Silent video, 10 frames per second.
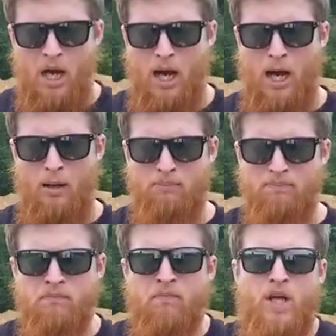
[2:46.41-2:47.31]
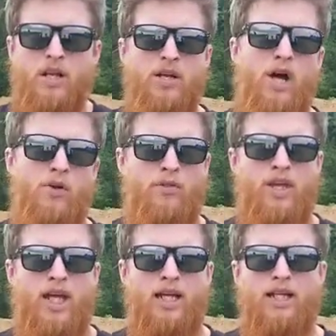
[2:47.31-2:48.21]
Um, another
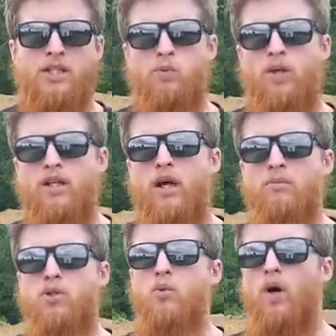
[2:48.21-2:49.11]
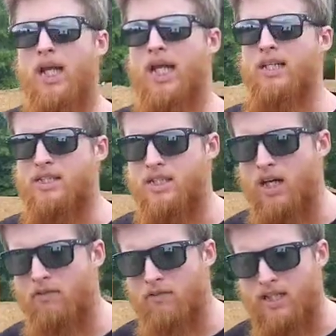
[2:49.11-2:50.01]
thing is when it comes to one-handed
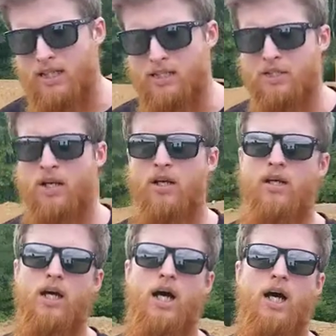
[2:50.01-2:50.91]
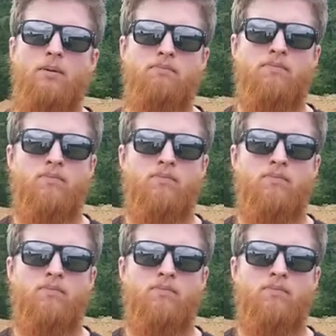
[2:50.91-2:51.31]
stuff is um,